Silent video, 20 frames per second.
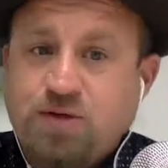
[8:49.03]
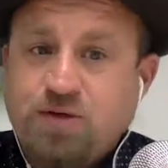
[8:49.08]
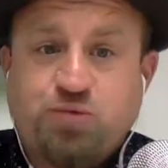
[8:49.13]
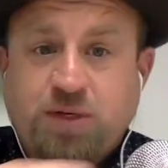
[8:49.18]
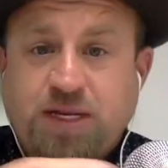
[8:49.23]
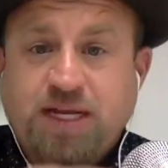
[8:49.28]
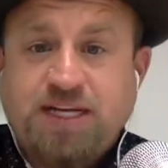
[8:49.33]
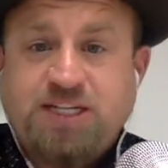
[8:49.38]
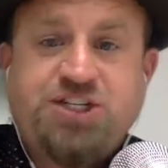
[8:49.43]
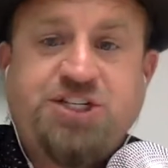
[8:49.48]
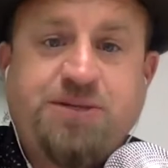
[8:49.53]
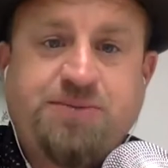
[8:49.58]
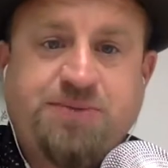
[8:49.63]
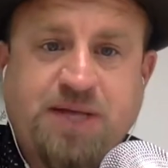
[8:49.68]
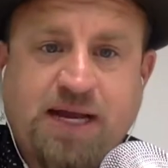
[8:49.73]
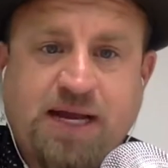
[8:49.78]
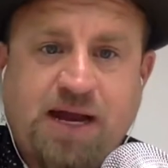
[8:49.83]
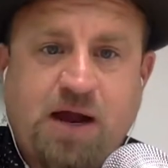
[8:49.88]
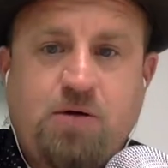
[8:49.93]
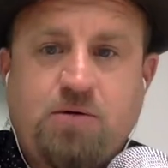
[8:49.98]
is
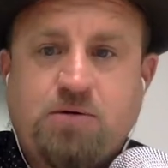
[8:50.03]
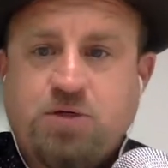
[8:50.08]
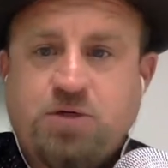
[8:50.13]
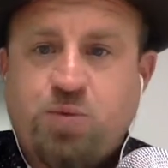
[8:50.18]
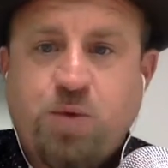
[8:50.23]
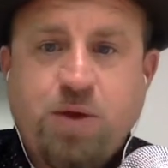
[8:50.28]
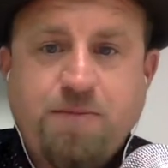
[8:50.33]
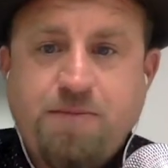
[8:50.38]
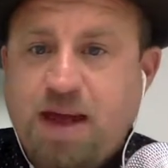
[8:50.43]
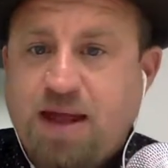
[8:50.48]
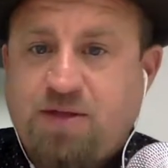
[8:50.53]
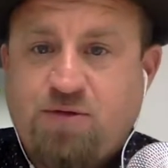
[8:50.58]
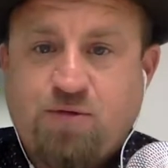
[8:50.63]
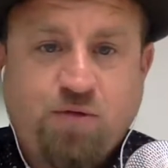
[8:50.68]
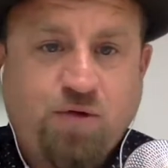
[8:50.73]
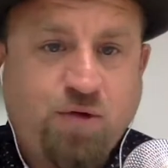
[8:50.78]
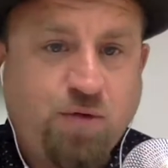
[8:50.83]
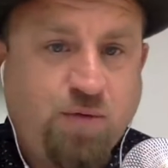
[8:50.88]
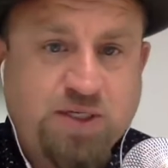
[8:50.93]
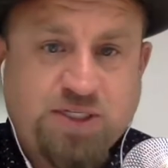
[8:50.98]
relationships like ours. We met
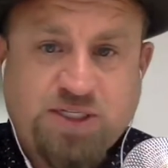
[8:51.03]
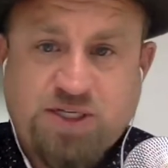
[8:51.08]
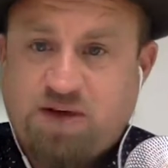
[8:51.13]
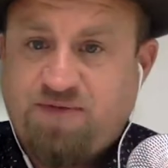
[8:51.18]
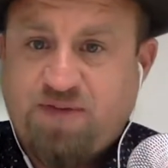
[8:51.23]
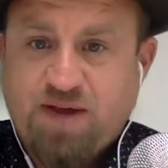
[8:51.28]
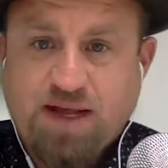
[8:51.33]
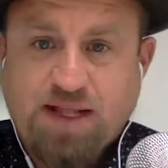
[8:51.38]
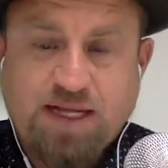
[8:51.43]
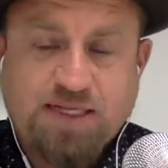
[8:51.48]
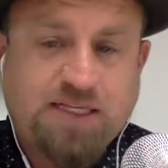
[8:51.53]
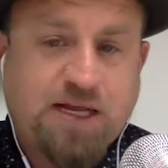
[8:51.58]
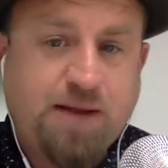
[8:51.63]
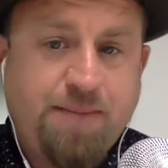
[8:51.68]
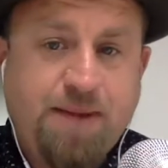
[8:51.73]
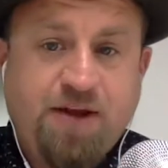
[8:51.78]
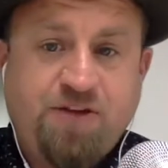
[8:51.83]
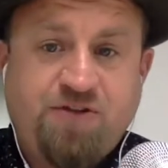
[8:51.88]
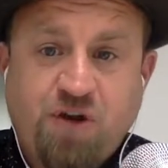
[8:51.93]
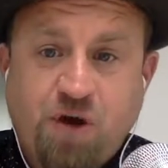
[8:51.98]
through doing stuff like this. I
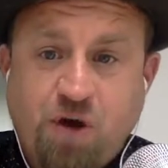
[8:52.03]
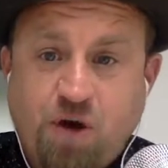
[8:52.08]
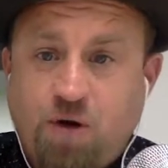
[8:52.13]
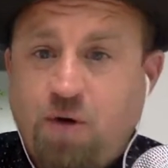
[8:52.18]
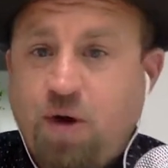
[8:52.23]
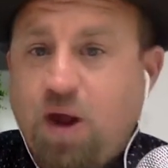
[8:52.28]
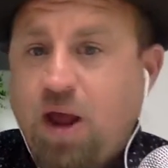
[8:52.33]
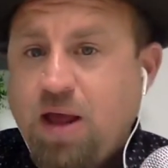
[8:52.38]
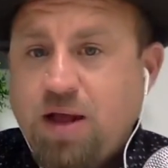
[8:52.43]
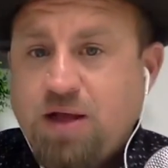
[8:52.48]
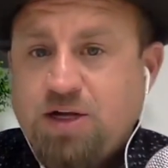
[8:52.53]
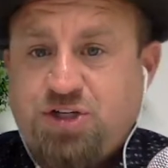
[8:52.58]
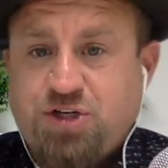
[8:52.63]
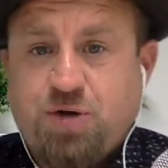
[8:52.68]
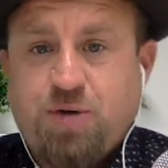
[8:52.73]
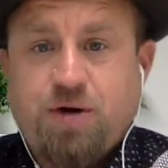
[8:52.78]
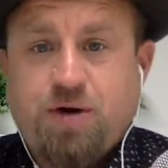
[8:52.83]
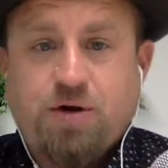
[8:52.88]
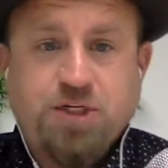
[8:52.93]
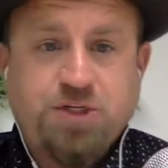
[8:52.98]
met Joe.
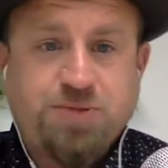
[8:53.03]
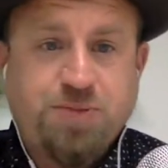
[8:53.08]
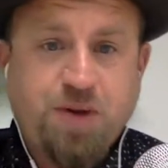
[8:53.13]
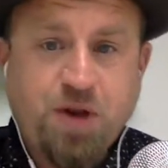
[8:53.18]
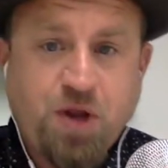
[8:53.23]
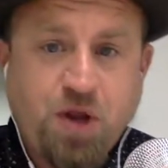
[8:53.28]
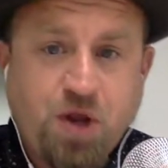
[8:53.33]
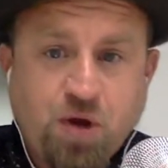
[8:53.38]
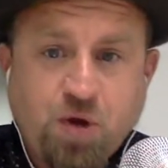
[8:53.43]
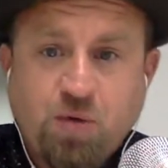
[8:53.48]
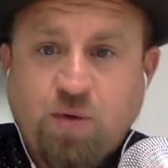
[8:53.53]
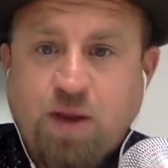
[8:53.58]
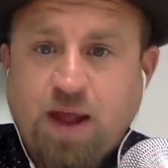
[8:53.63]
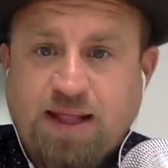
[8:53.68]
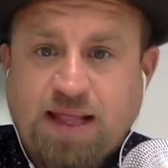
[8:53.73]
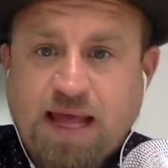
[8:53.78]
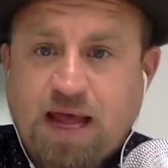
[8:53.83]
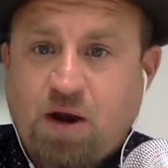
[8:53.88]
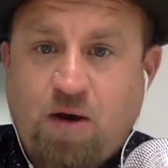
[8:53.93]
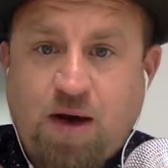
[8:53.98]
Joe introduced me to you.
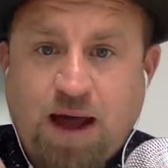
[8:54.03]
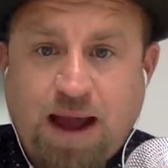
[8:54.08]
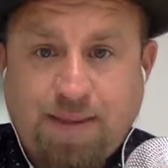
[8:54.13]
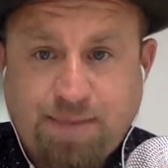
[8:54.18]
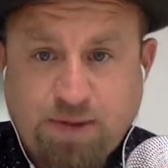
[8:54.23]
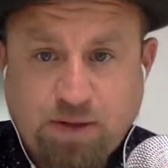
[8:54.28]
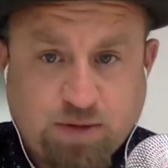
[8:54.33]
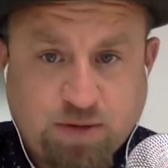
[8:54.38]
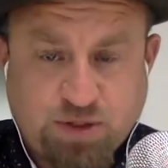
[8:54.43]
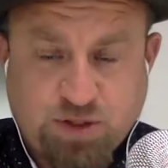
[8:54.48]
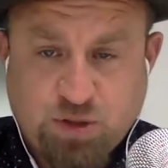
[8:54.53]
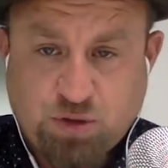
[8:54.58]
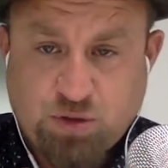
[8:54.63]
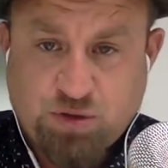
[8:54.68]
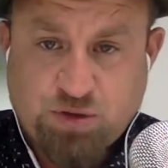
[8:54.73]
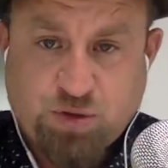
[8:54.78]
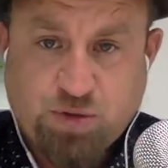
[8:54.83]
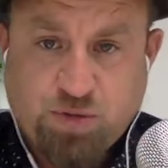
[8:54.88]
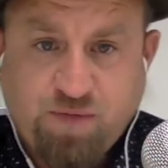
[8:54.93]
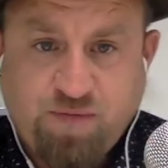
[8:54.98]
Like that all happened through
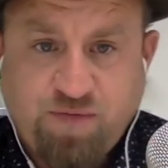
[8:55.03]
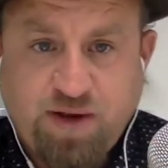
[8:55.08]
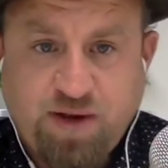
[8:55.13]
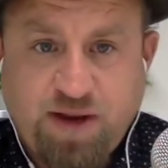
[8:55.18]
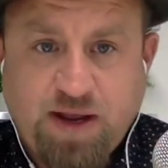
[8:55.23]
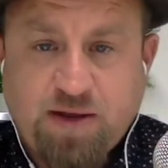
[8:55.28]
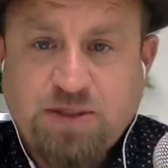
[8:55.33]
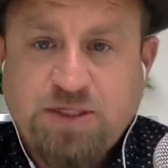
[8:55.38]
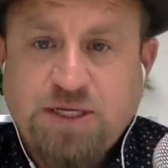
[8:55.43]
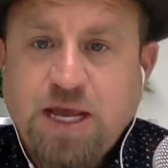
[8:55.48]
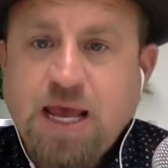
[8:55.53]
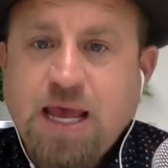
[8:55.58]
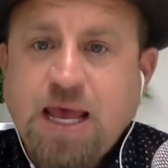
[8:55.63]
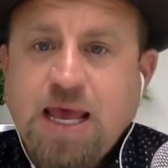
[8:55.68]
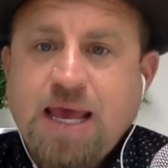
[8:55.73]
social and through videos.